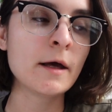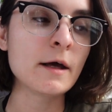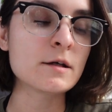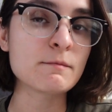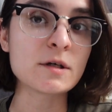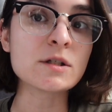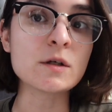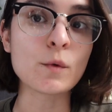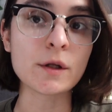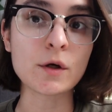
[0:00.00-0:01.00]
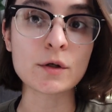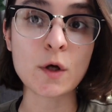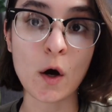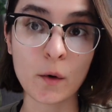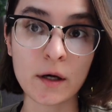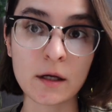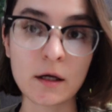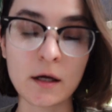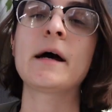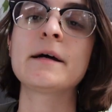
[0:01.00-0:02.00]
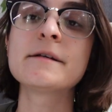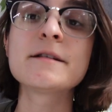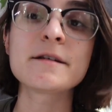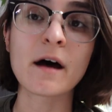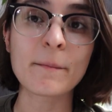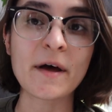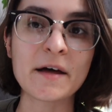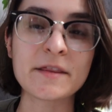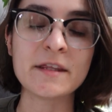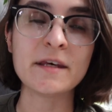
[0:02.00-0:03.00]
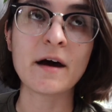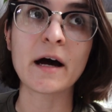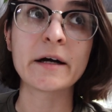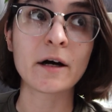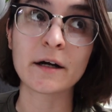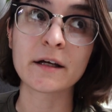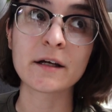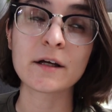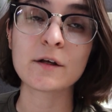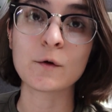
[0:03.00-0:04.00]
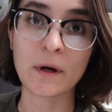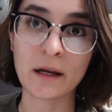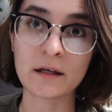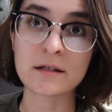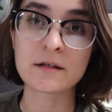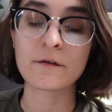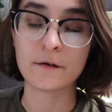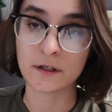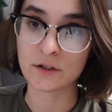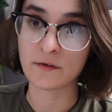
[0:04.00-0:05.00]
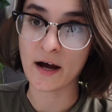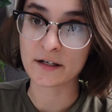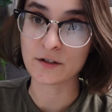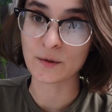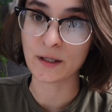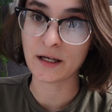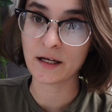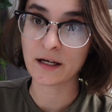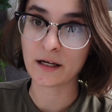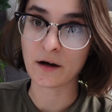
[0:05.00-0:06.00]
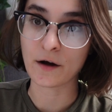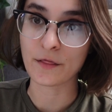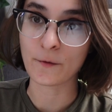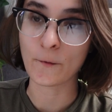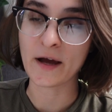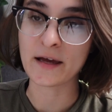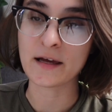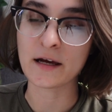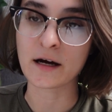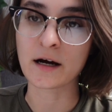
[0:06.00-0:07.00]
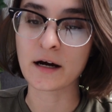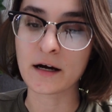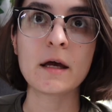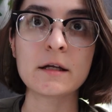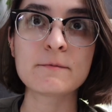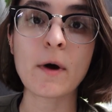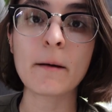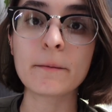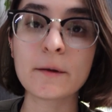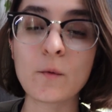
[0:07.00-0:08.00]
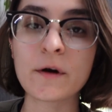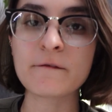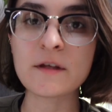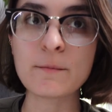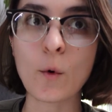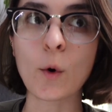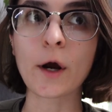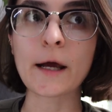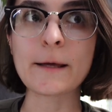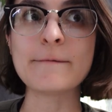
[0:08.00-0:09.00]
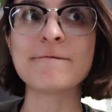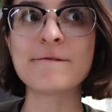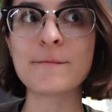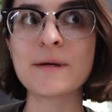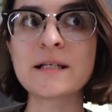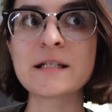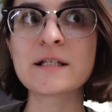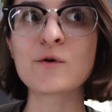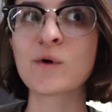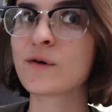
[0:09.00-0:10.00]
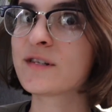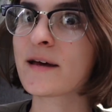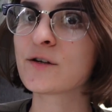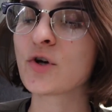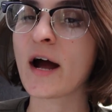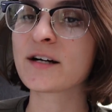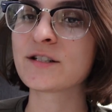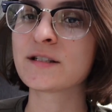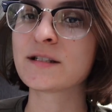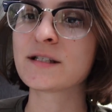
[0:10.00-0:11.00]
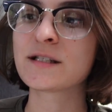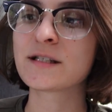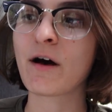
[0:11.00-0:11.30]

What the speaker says: especially when you're towing. I did stop at the iconic Uranus Fudge Factory on the way here. It is probably one of the more infamous roadside attractions